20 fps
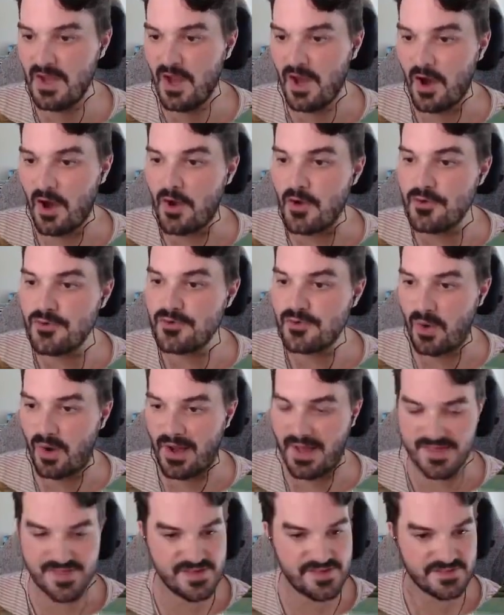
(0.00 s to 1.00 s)
Oh,
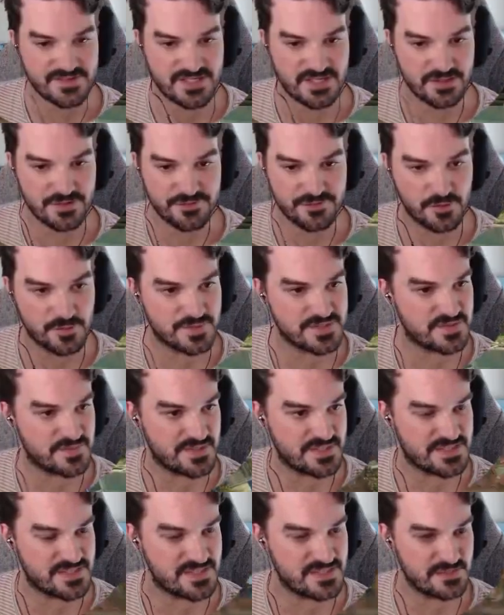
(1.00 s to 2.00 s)
I think the terraformers have
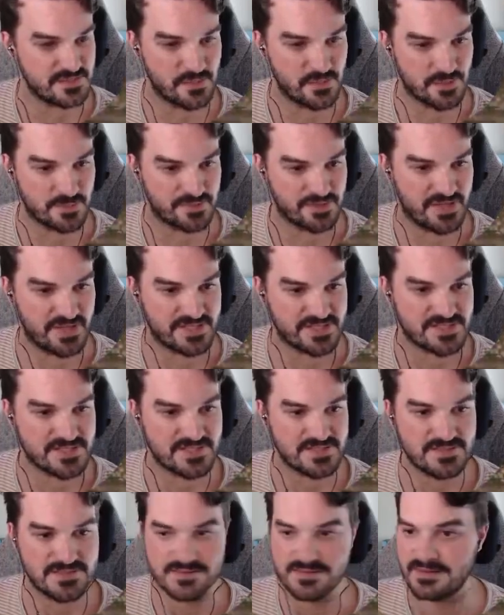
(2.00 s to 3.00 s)
been stealing all the blight.
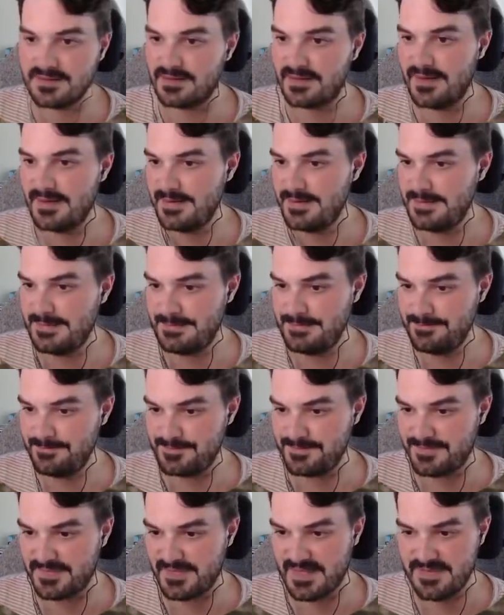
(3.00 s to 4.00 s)
Um,
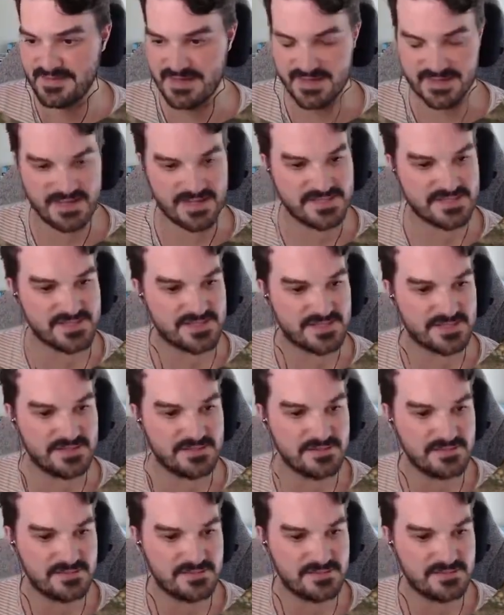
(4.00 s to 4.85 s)
in that case then...